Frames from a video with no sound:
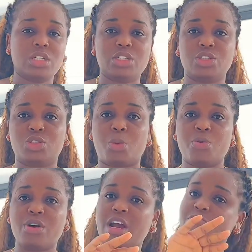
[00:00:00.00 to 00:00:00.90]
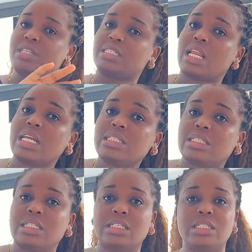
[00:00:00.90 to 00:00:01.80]
your topography
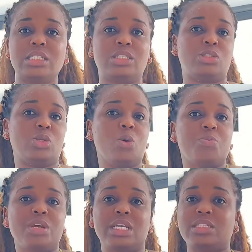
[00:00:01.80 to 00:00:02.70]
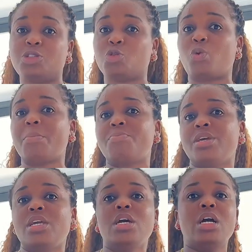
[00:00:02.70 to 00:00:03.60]
slant? Is it slopy? Is it
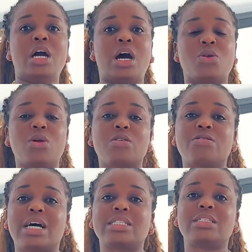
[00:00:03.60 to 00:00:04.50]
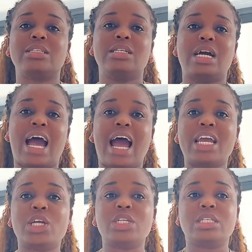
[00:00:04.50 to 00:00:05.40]
swampy? And all of that.
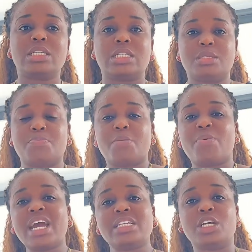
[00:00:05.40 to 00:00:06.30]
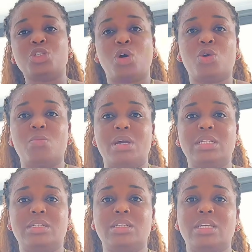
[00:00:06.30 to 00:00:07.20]
I prepared a
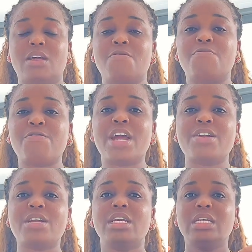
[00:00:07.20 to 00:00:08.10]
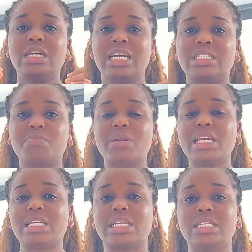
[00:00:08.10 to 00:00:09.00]
document, a very
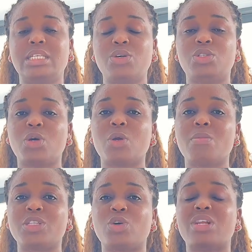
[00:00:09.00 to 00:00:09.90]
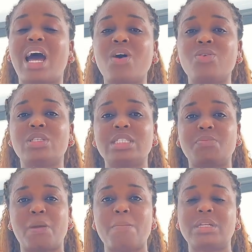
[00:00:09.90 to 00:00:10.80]
explained and detailed document on how this
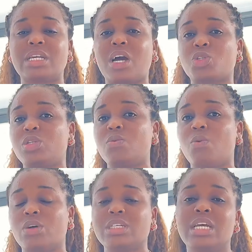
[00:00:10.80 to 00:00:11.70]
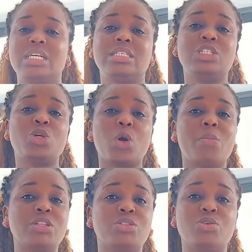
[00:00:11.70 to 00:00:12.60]
permit actually works. This
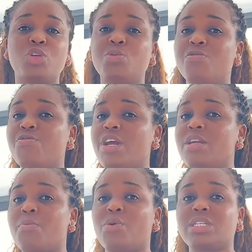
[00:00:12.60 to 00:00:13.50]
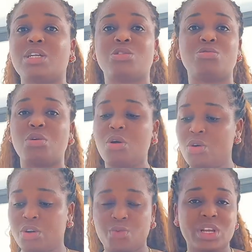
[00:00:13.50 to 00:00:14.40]
document is going to be very important to
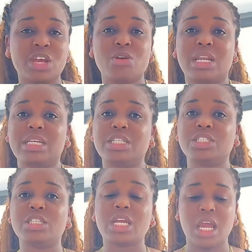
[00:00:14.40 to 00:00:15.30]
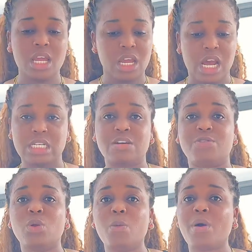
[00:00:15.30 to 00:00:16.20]
whether you are an engineer, a
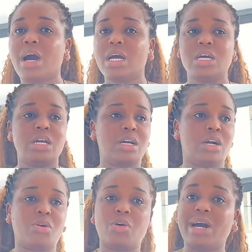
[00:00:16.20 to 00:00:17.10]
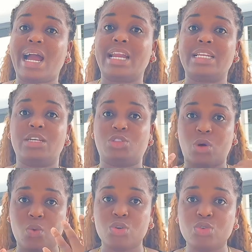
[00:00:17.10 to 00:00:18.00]
developer, or
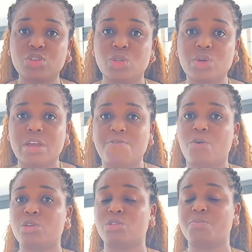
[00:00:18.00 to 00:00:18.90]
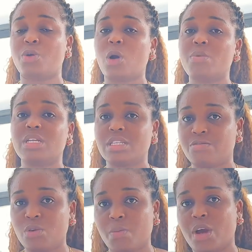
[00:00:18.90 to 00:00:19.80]
someone who is looking forward to becoming a
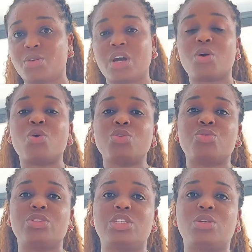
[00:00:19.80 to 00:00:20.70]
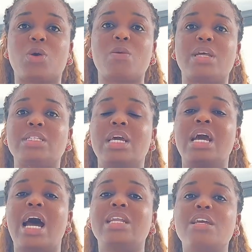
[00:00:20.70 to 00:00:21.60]
developer. You can go through this document
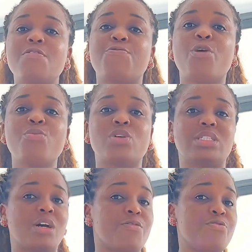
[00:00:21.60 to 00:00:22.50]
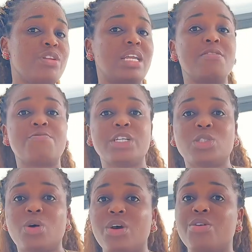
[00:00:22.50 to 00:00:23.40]
and inform yourself. Even an
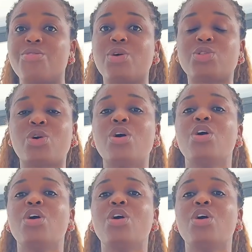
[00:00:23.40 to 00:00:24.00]
investor, a realtor,